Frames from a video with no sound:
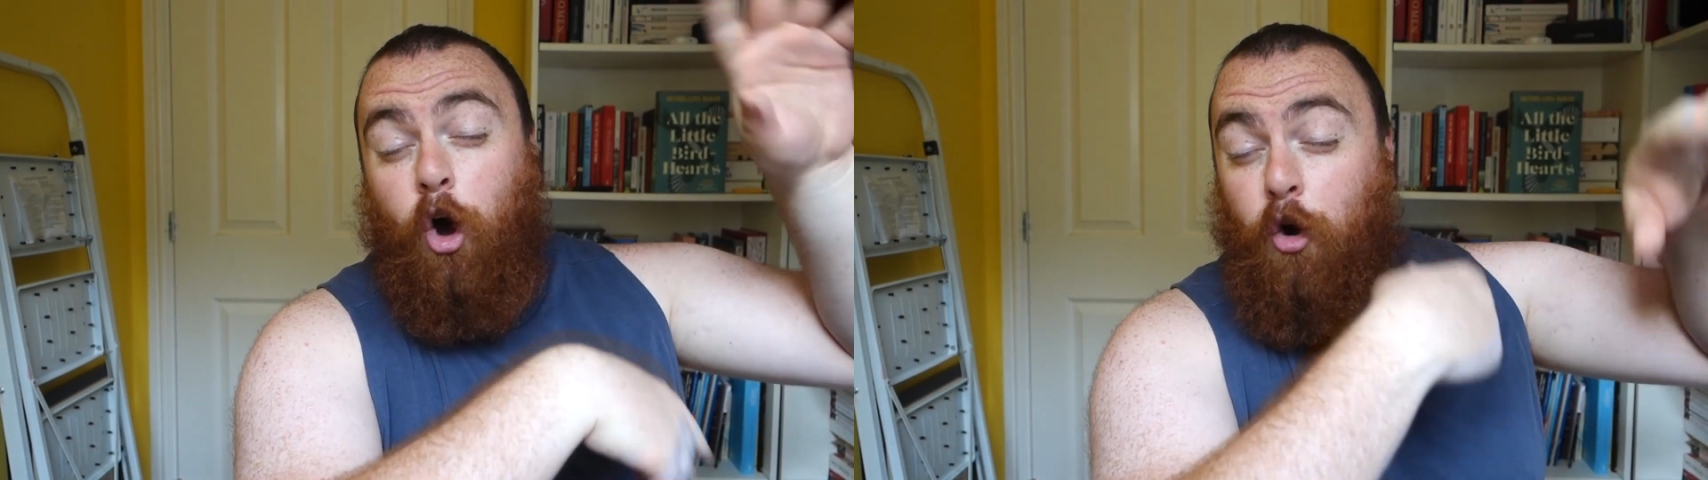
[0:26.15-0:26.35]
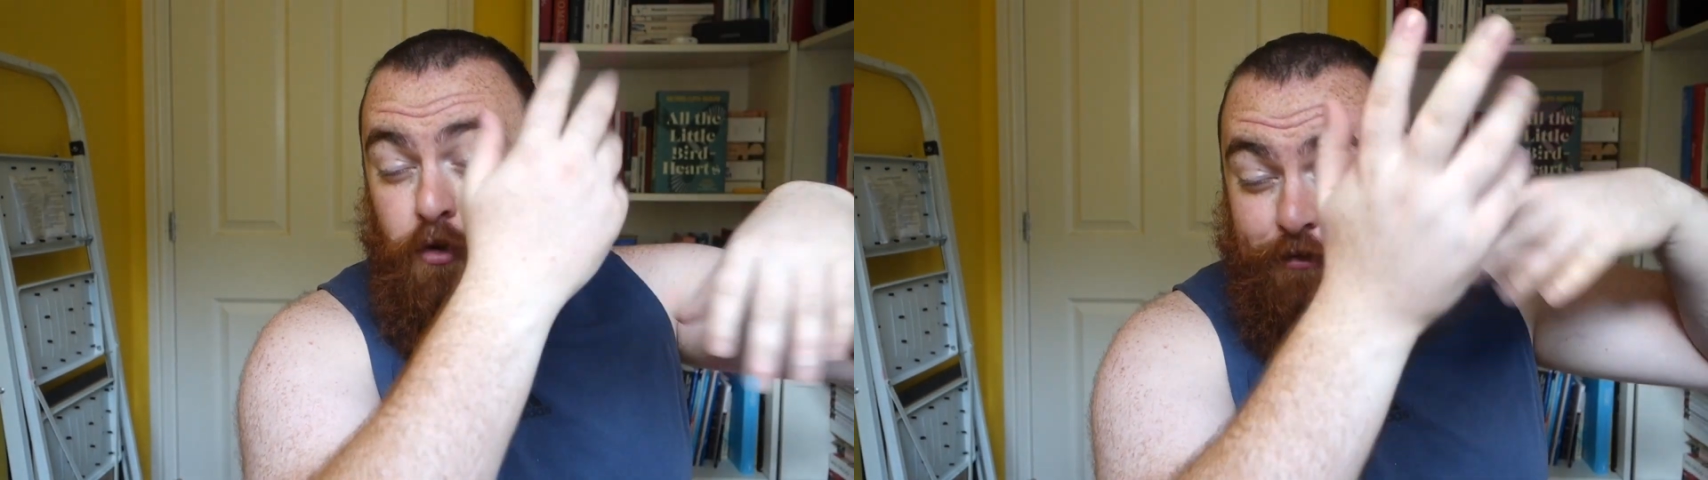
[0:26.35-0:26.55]

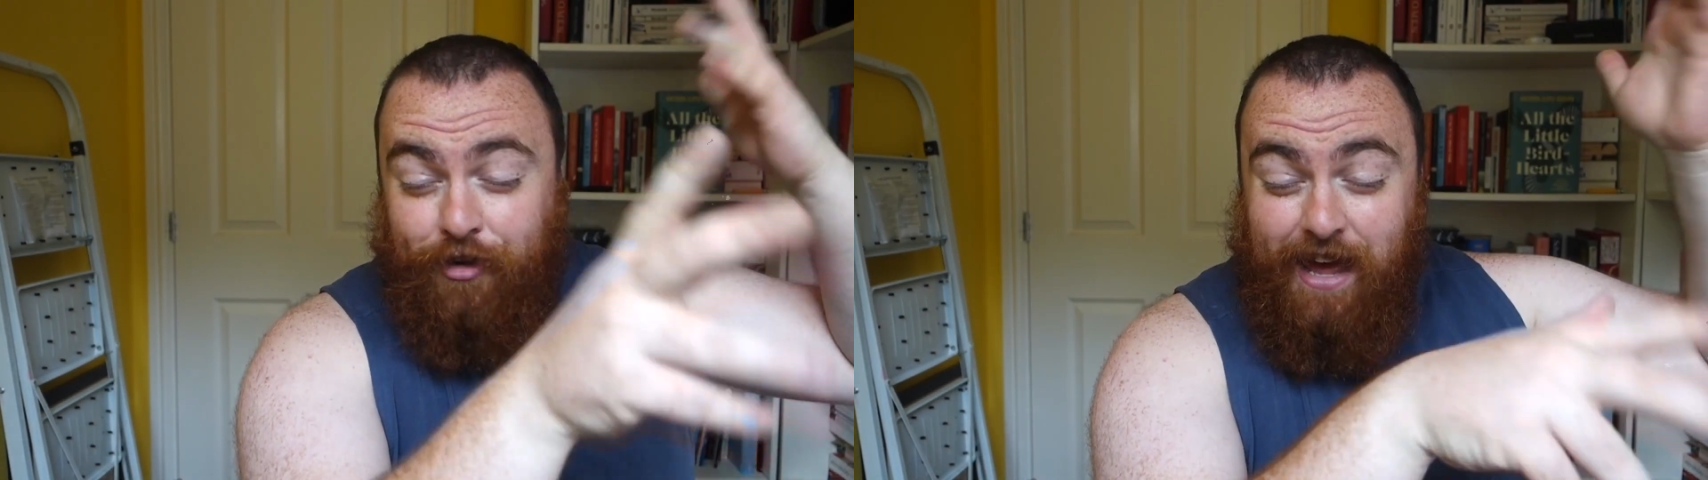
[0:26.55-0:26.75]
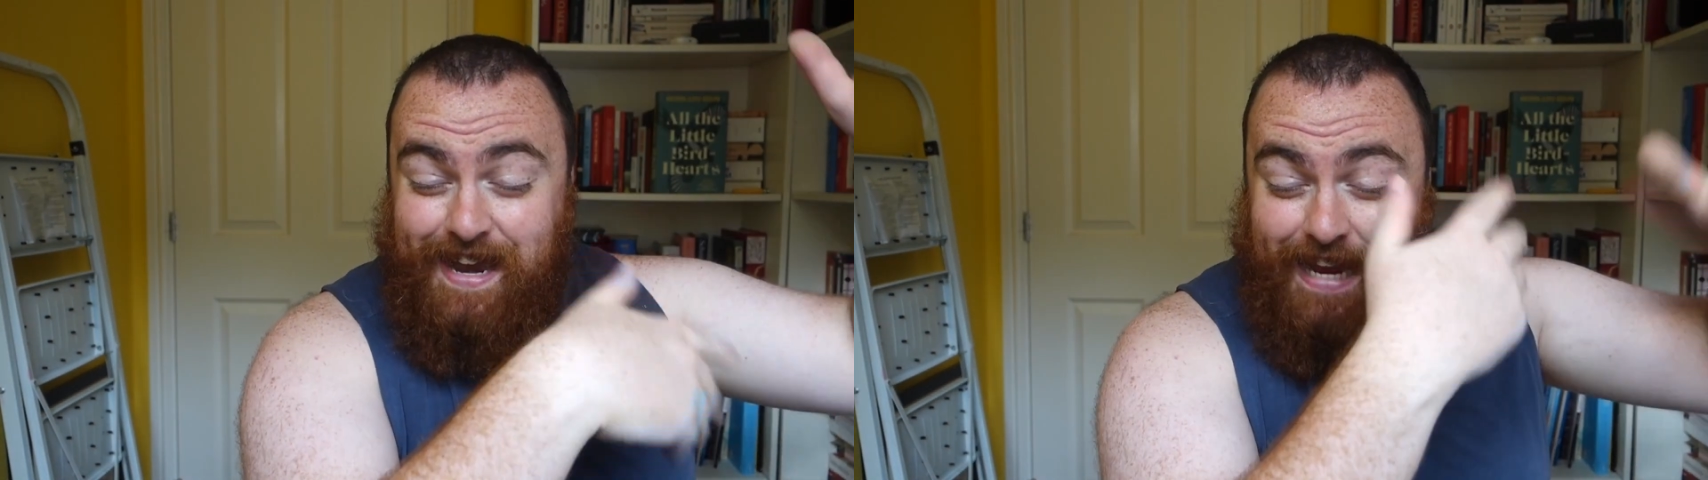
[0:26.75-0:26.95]

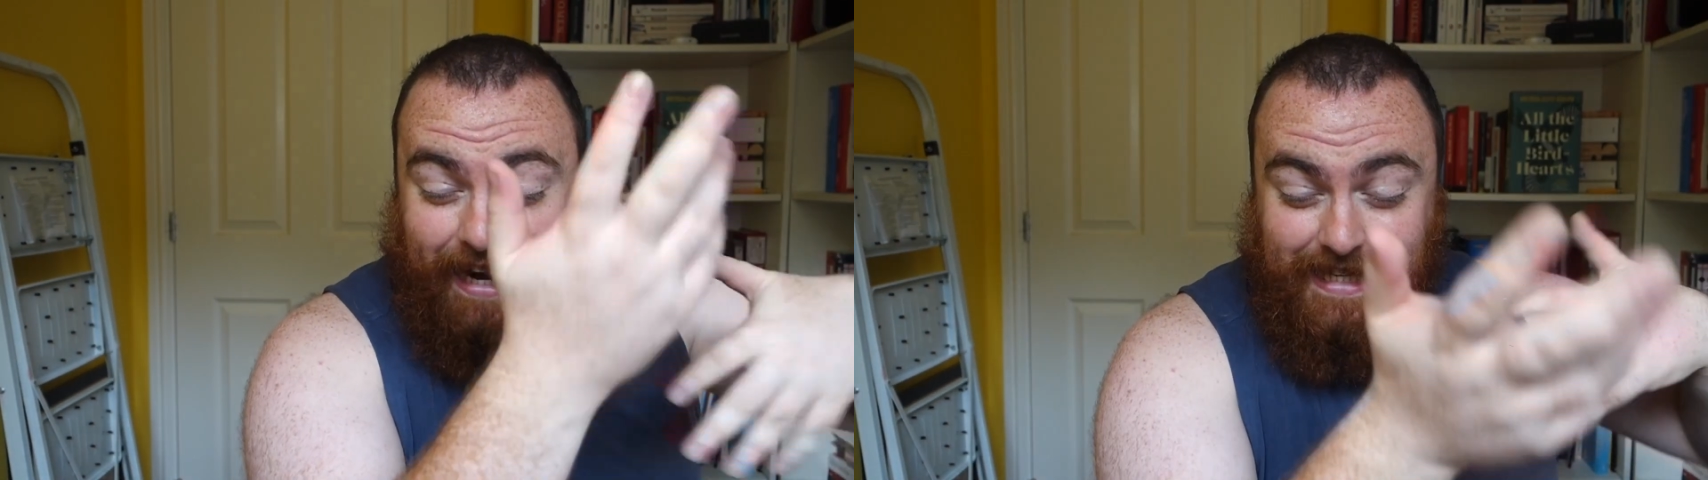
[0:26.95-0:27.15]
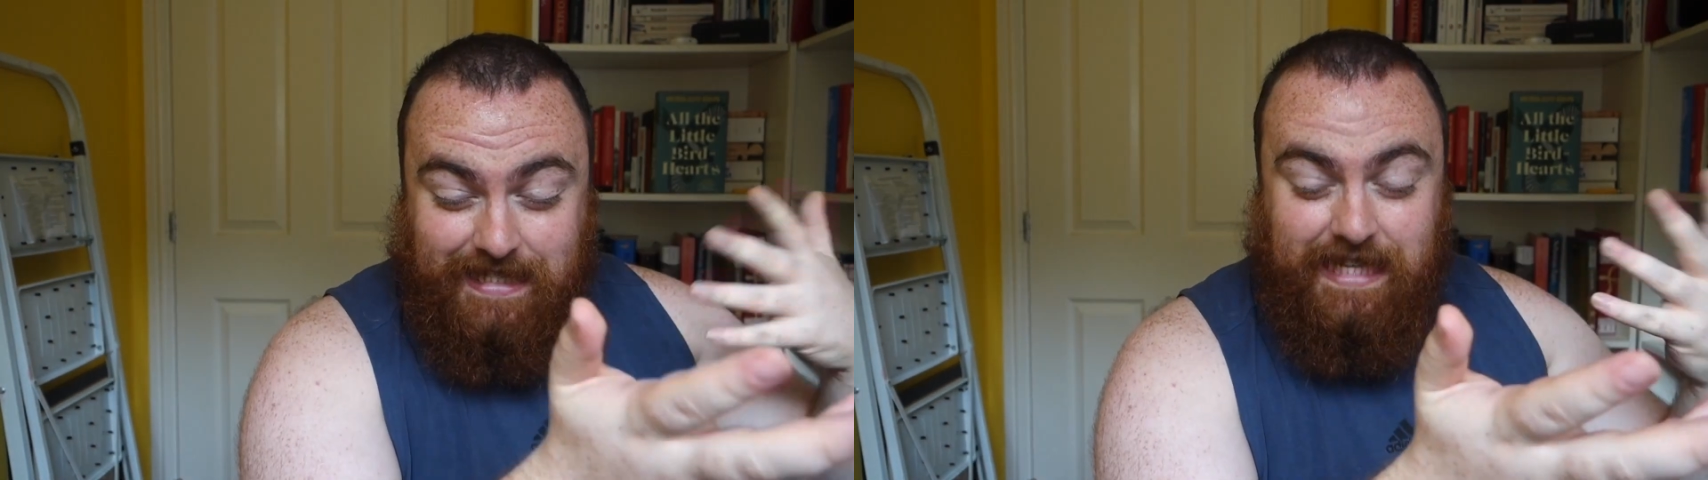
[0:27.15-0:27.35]

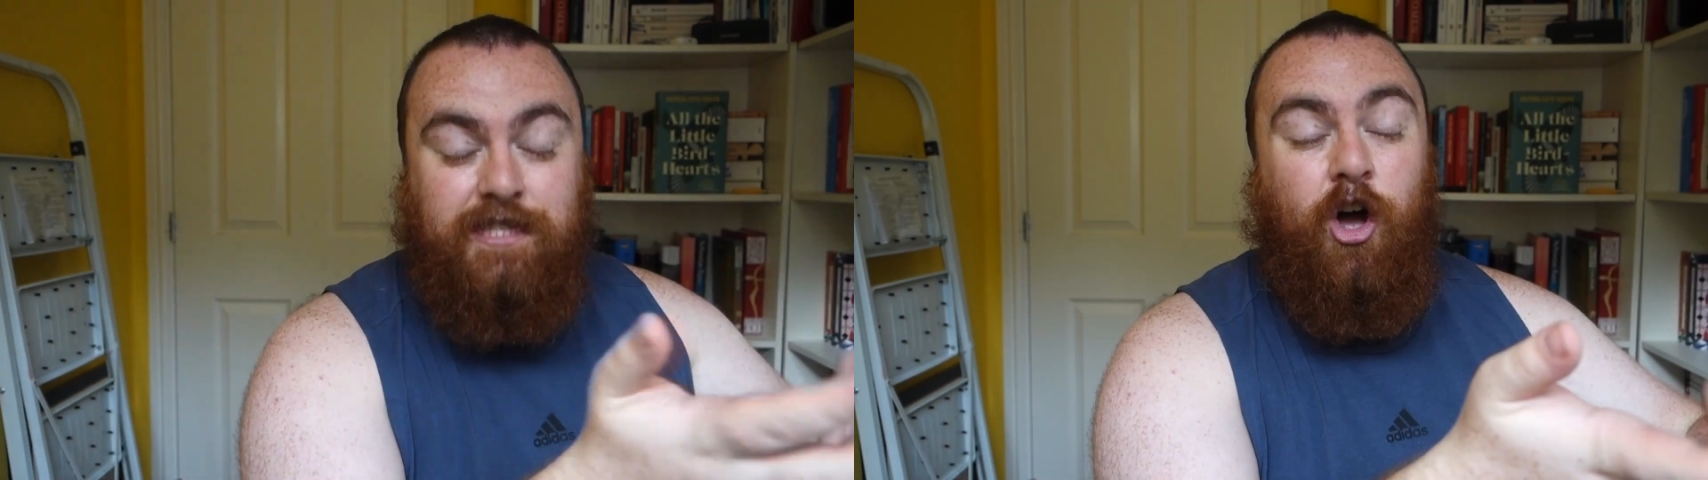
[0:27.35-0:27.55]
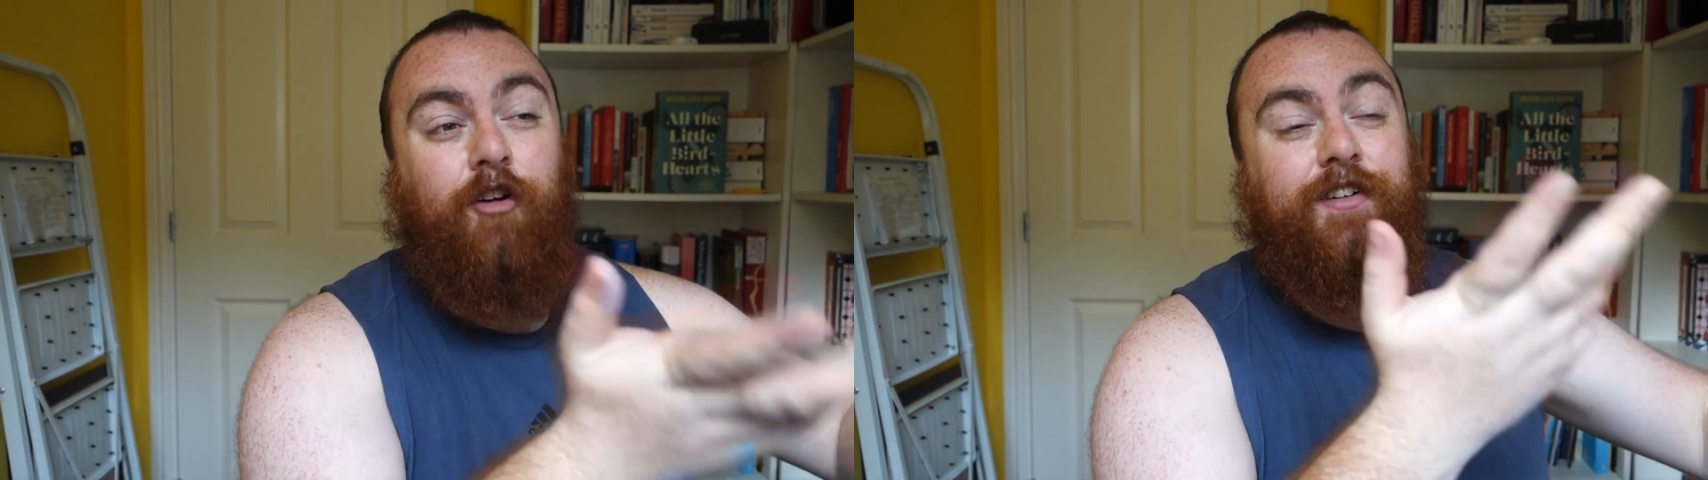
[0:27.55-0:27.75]

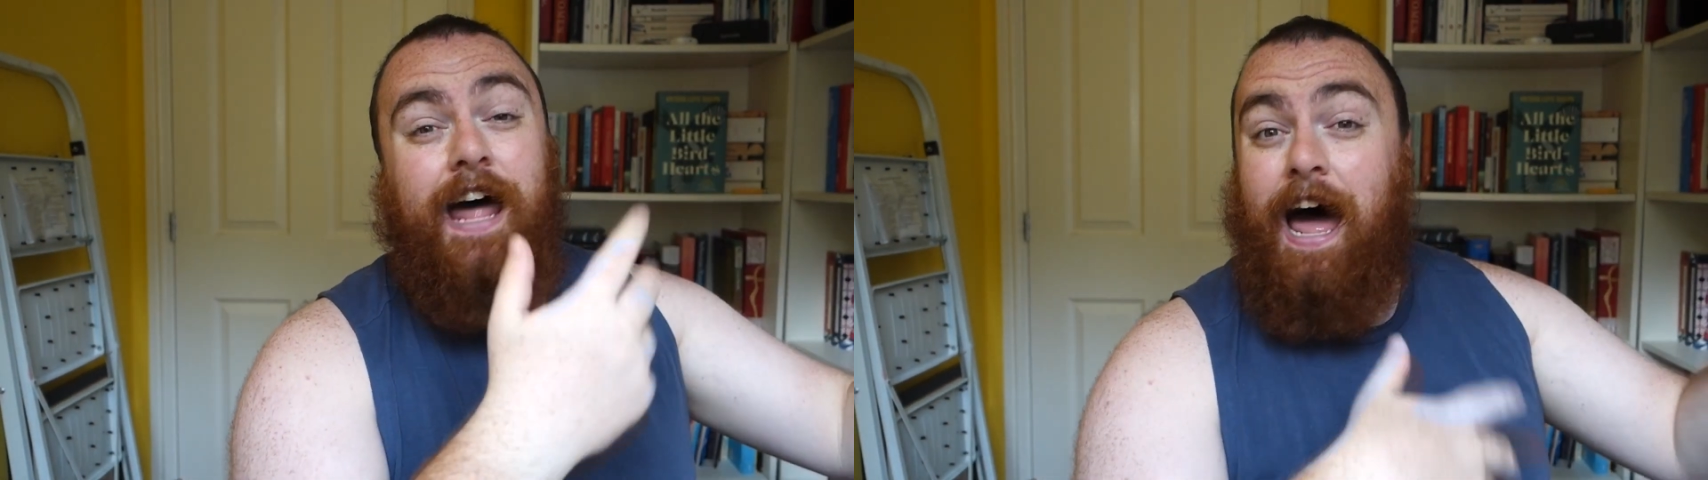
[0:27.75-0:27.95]
over-analysis of an